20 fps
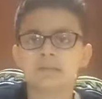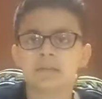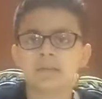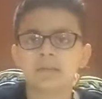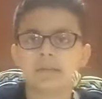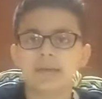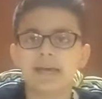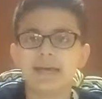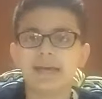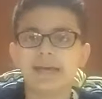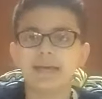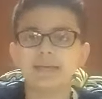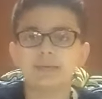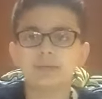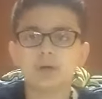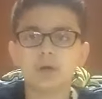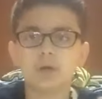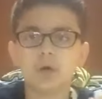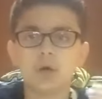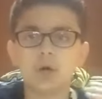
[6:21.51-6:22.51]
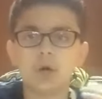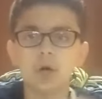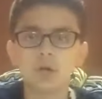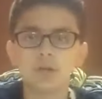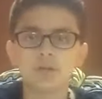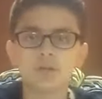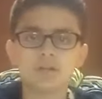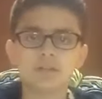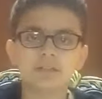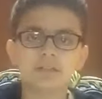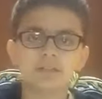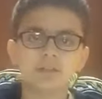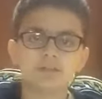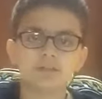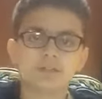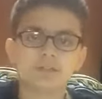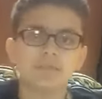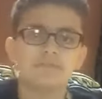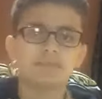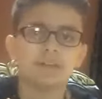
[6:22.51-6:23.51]
and all the leaders of
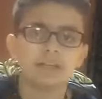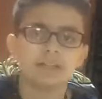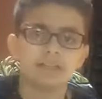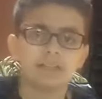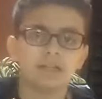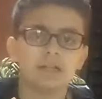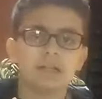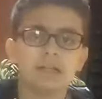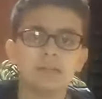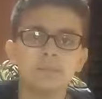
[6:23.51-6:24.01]
that time